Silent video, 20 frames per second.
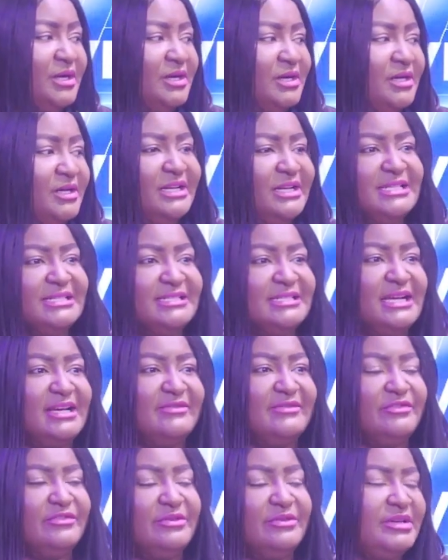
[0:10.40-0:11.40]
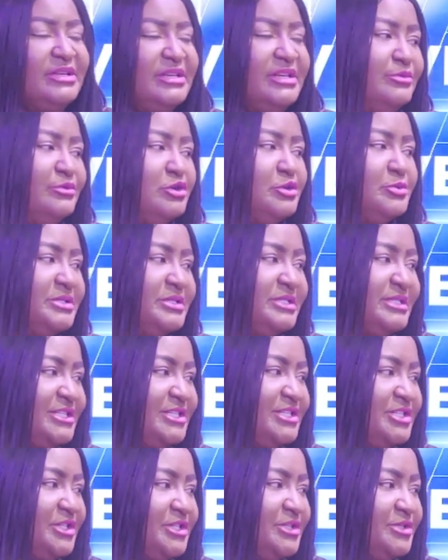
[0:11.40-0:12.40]
Let's have a formidable
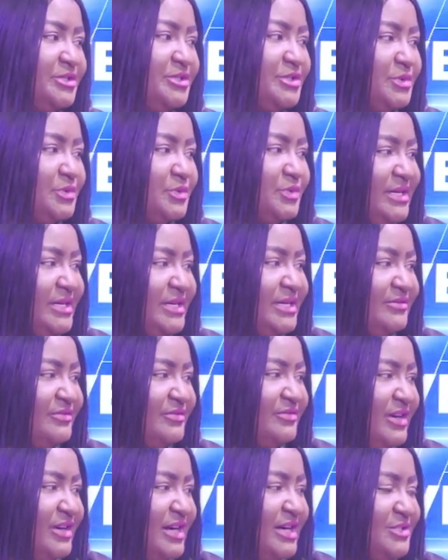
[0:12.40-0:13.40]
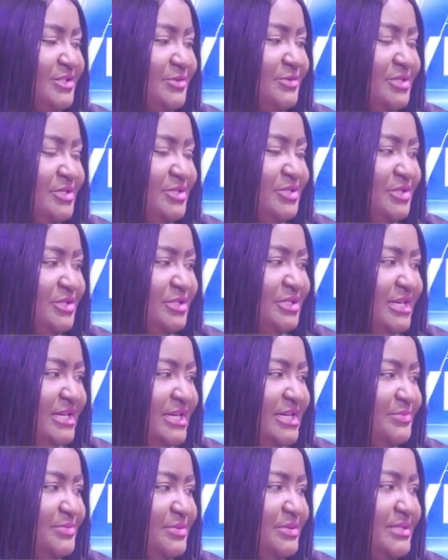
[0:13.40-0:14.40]
opposition so we can fight to ensure the
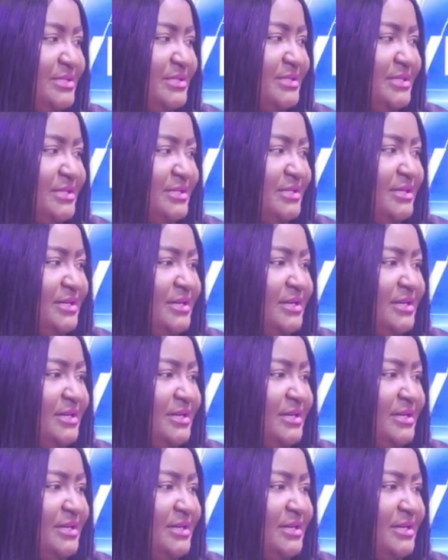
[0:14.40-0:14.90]
APC